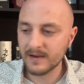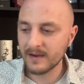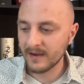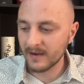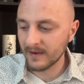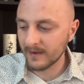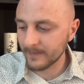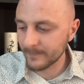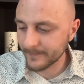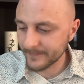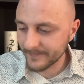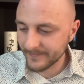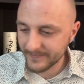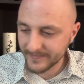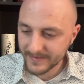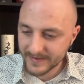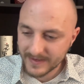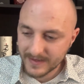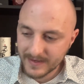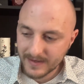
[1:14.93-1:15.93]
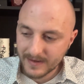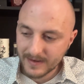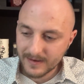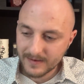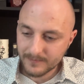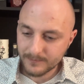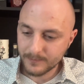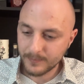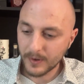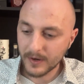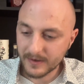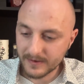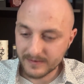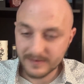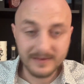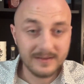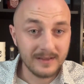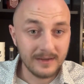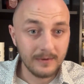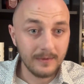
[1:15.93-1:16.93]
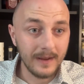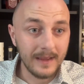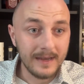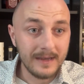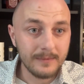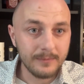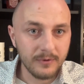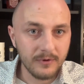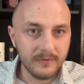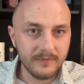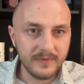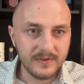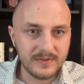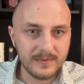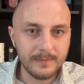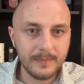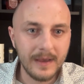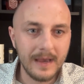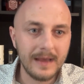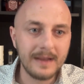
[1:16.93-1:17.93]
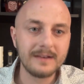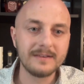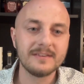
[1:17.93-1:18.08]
But, 80 proof isn't bad.